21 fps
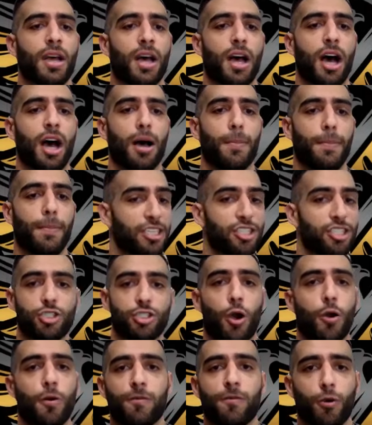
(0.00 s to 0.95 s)
um, and
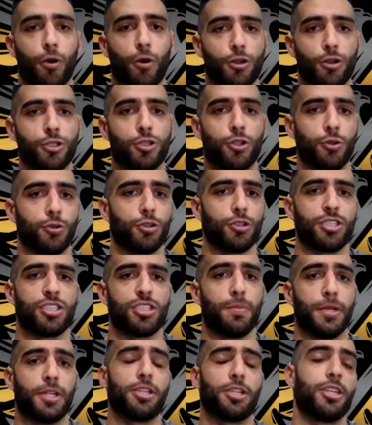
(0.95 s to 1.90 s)
just overall shoulder
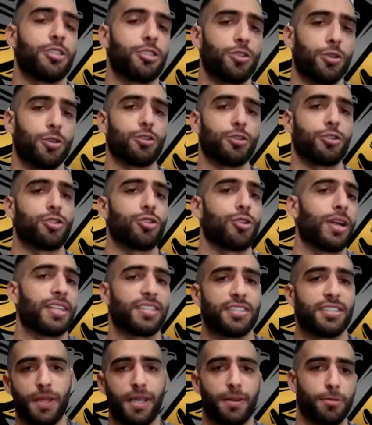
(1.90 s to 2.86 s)
stability and shoulder
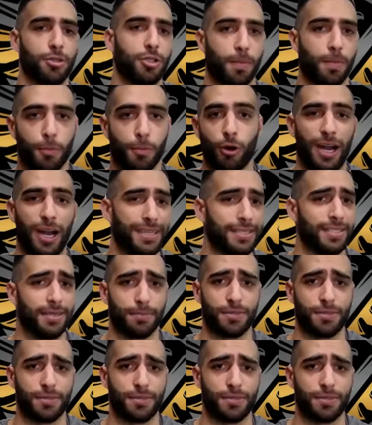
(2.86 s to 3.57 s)
strength to be able to press